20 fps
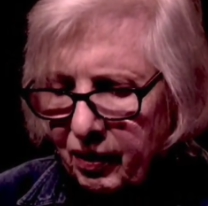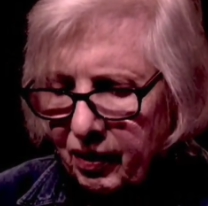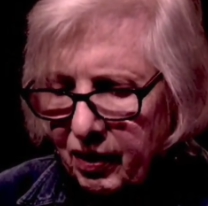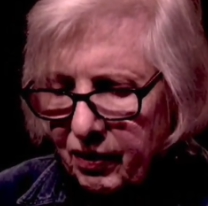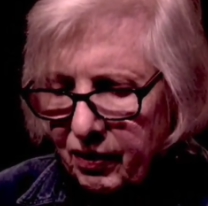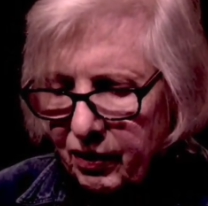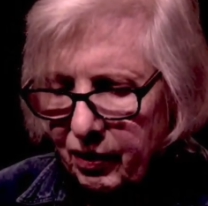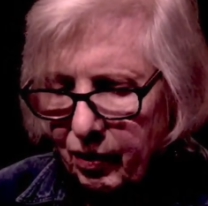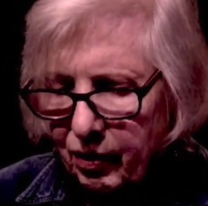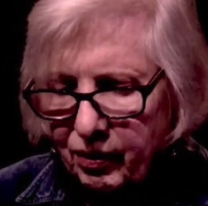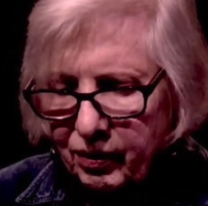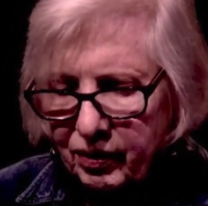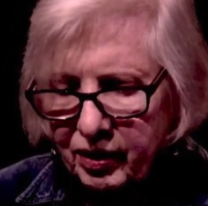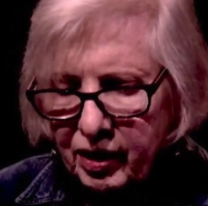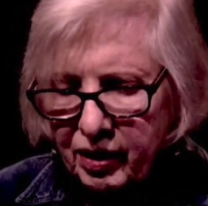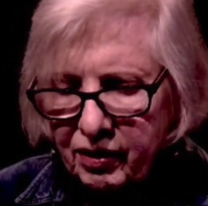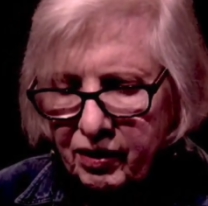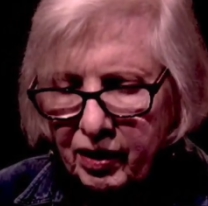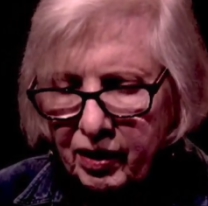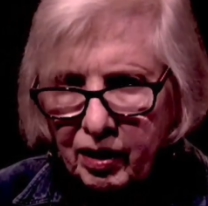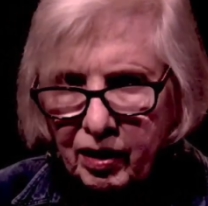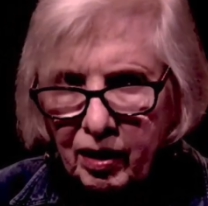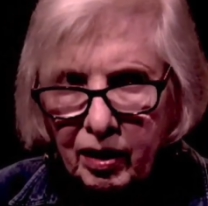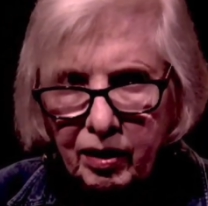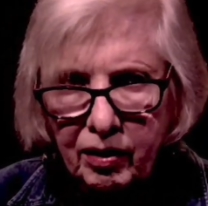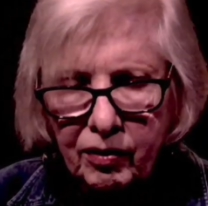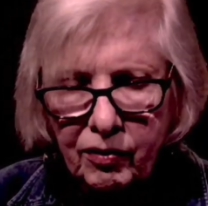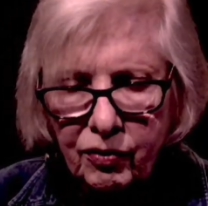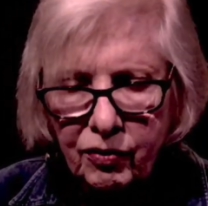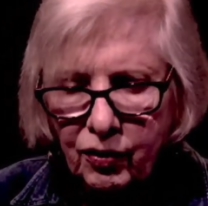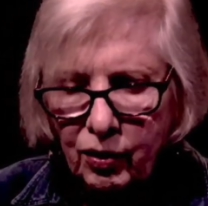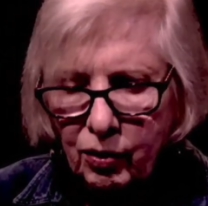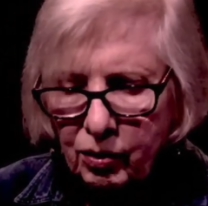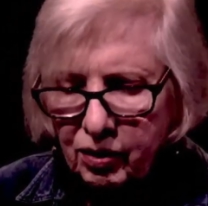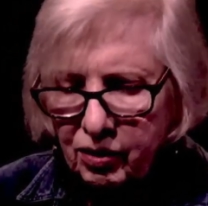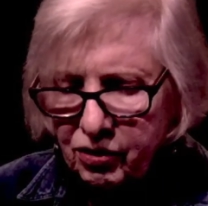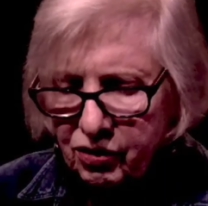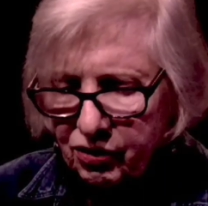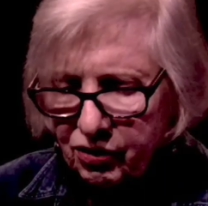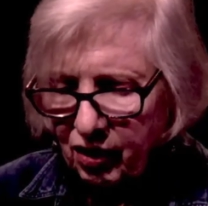the only thing I could
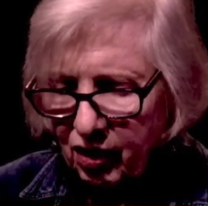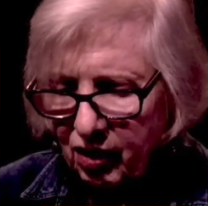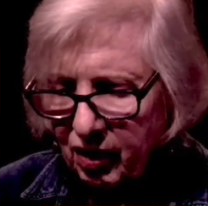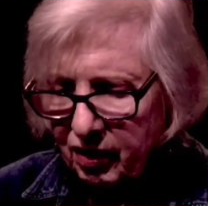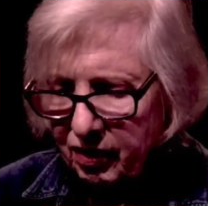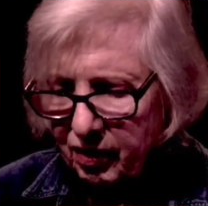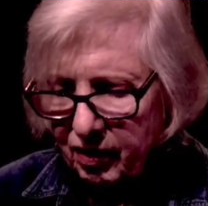focus on.